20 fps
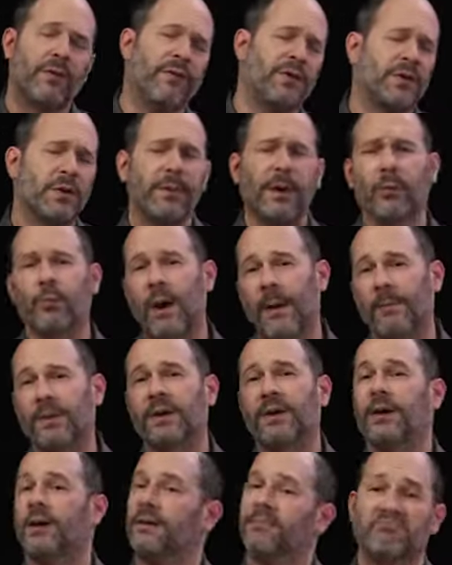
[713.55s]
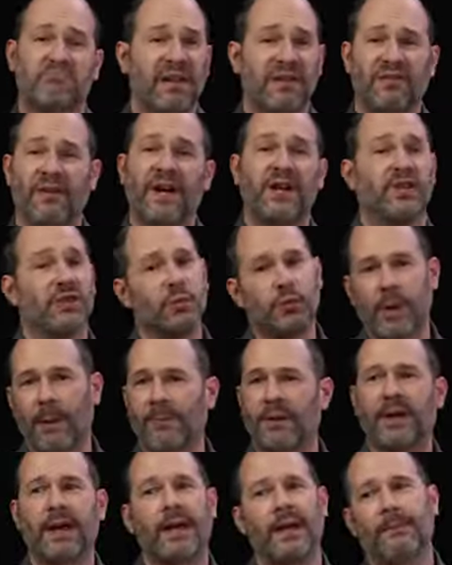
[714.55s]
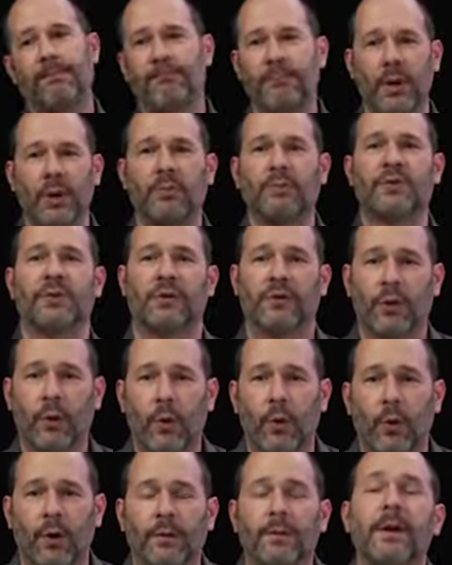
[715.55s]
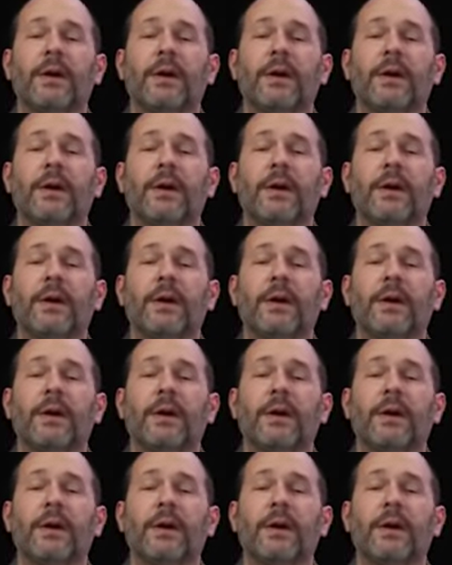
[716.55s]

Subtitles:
If it's going to be a replica, that's fine. You just replicate it, boom, Server Core.